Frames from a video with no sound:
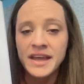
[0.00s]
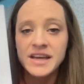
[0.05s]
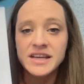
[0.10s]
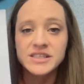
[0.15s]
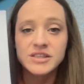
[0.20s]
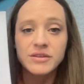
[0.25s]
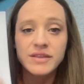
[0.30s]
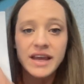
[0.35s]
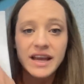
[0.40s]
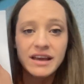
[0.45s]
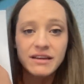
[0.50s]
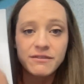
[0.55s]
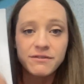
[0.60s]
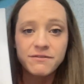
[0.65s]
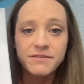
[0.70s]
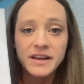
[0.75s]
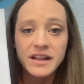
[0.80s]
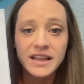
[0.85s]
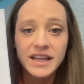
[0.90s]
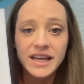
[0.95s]
So they can
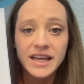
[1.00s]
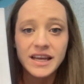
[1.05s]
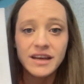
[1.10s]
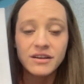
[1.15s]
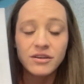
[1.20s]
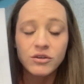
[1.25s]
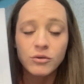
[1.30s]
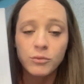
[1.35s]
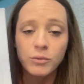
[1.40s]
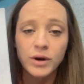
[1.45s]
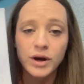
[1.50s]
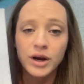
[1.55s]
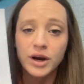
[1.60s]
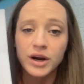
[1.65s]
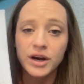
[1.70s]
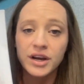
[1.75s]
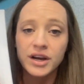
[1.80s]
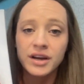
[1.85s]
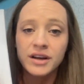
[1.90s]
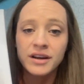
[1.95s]
fill in the
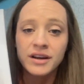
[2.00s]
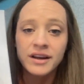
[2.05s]
word